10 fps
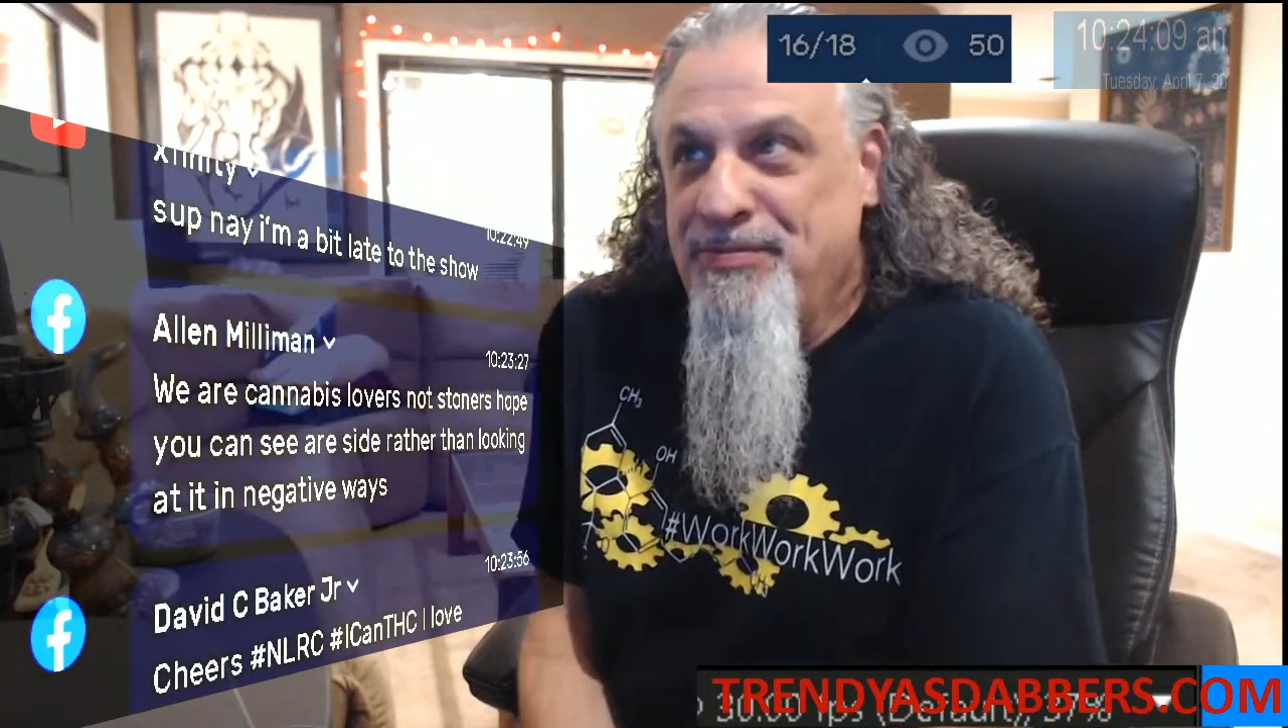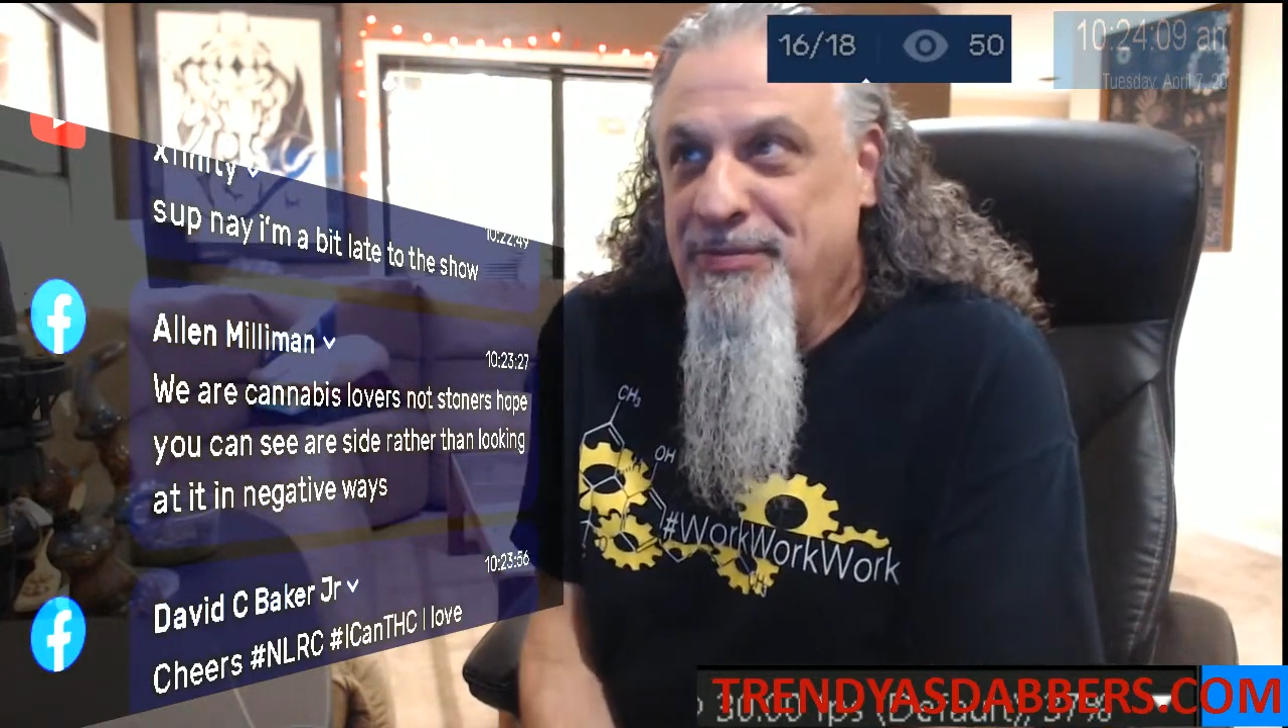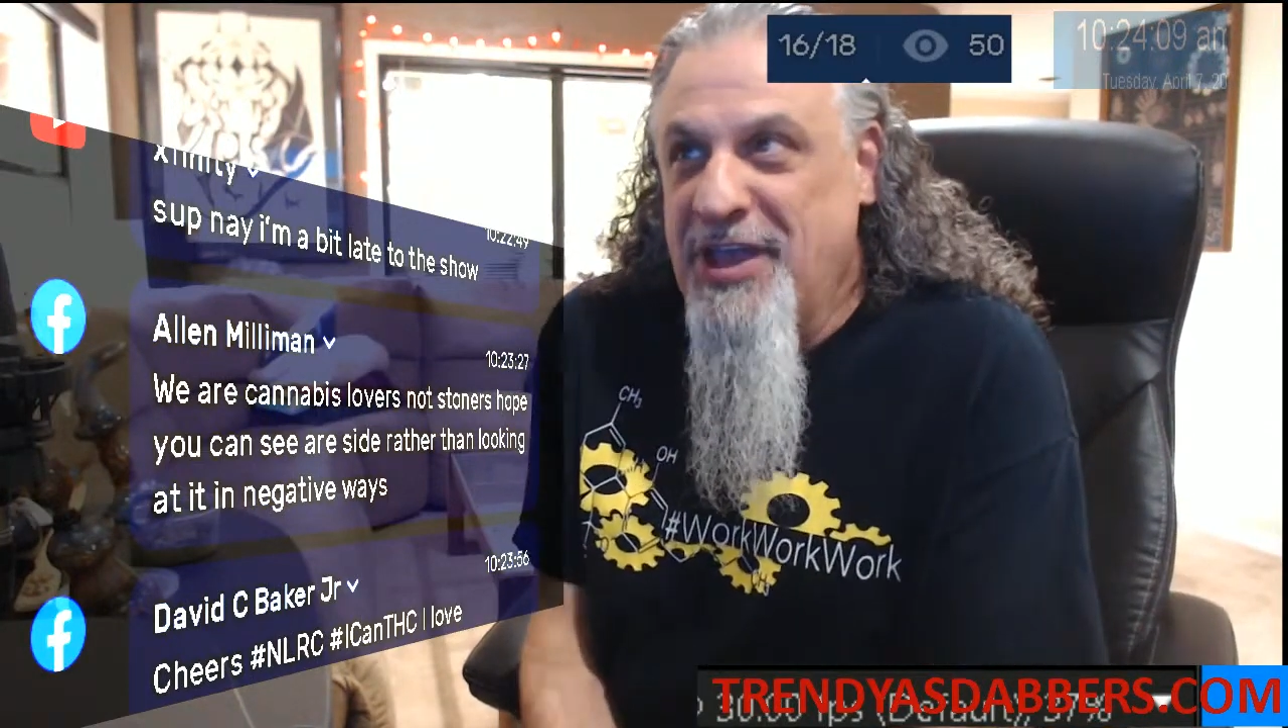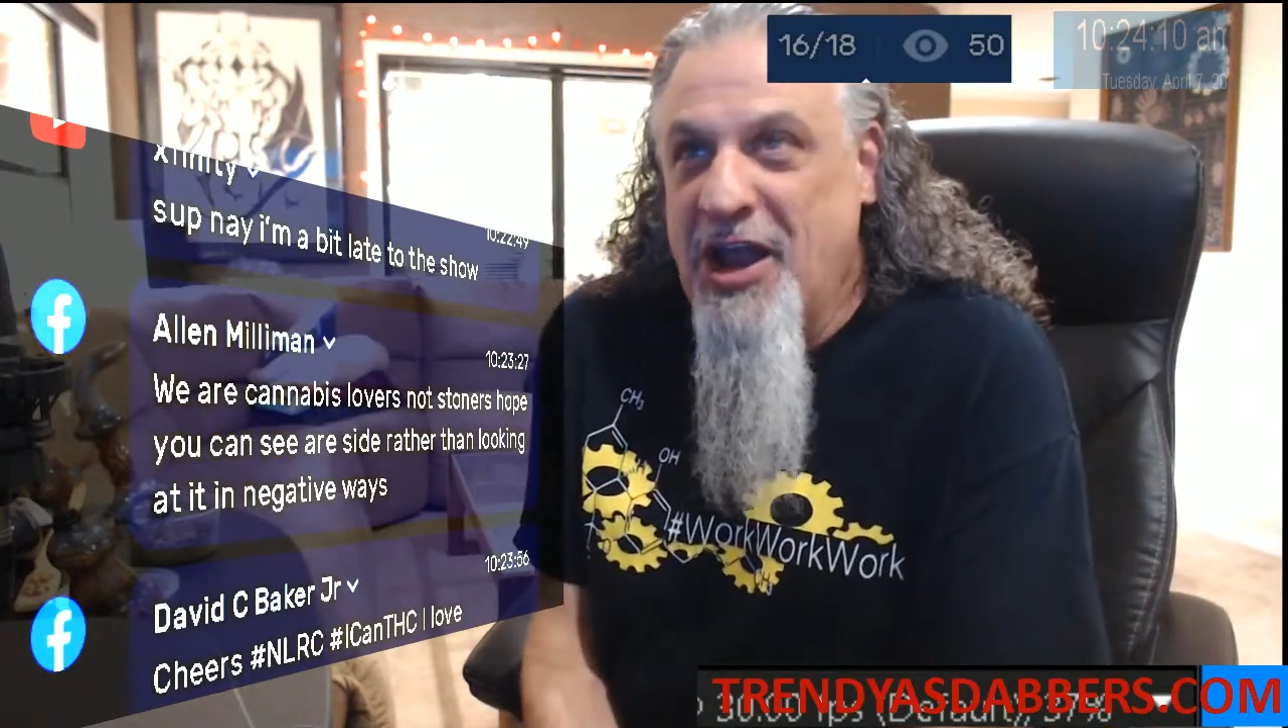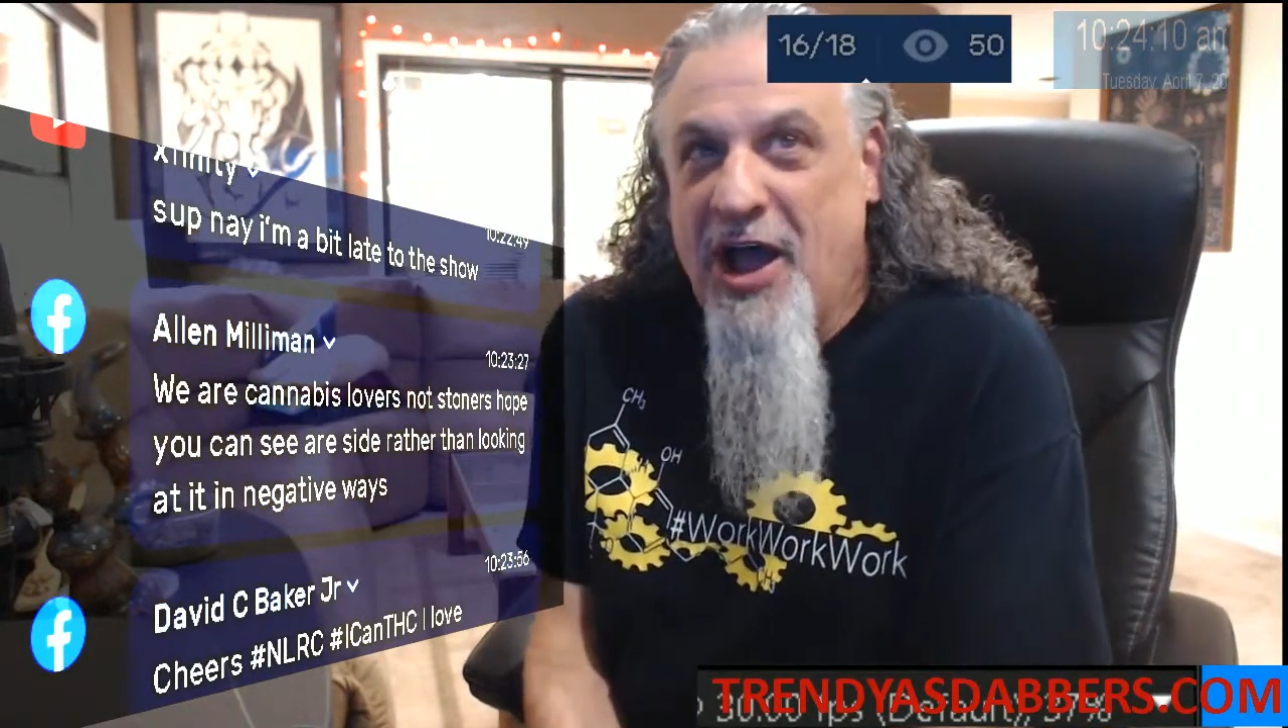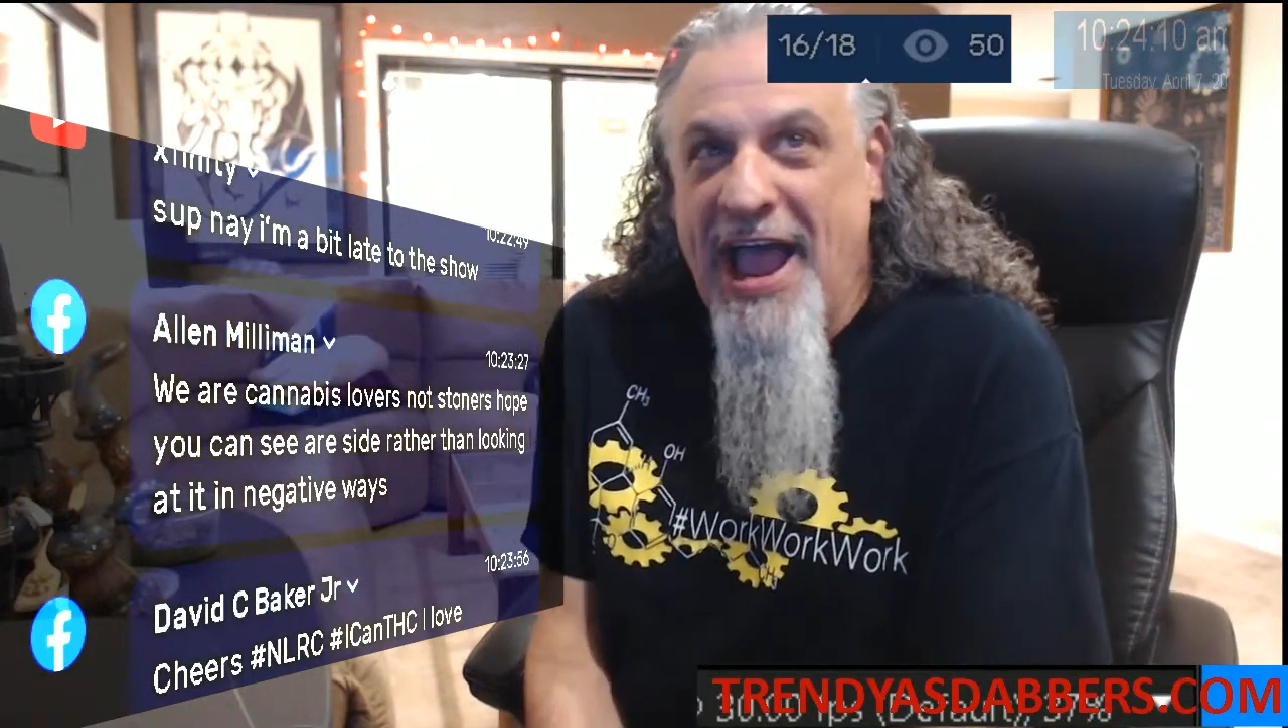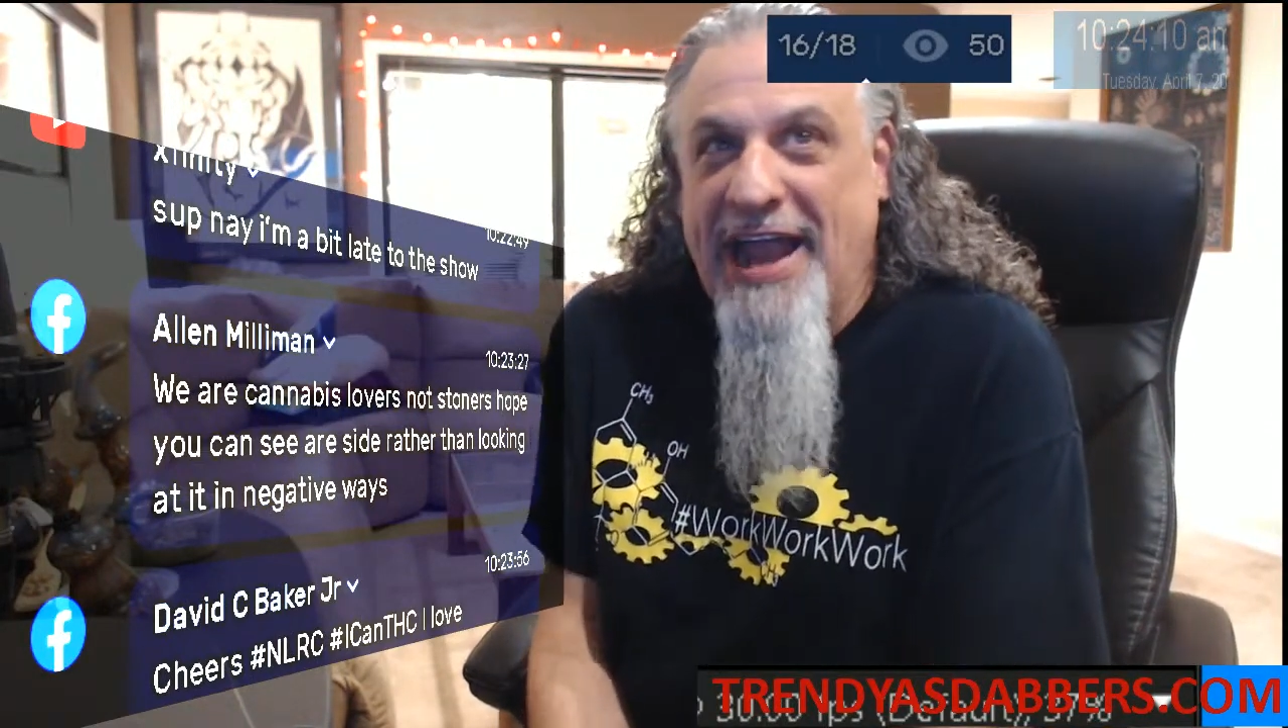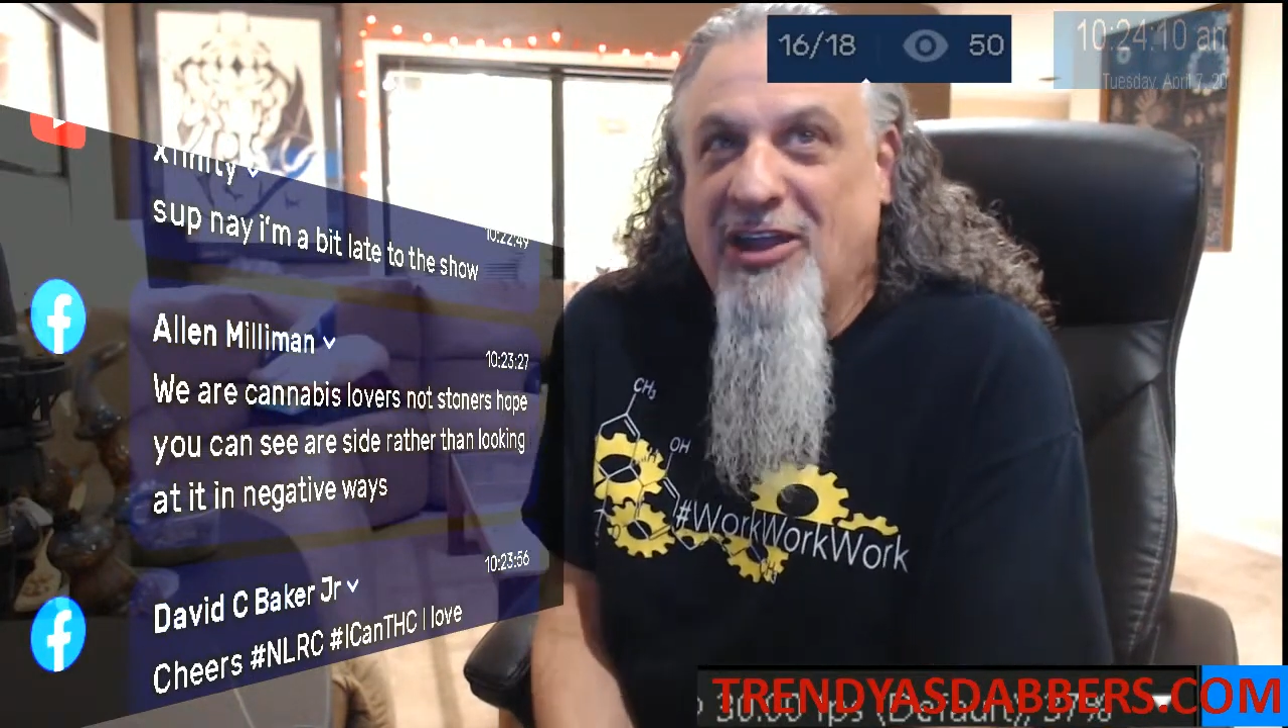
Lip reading: you know, I had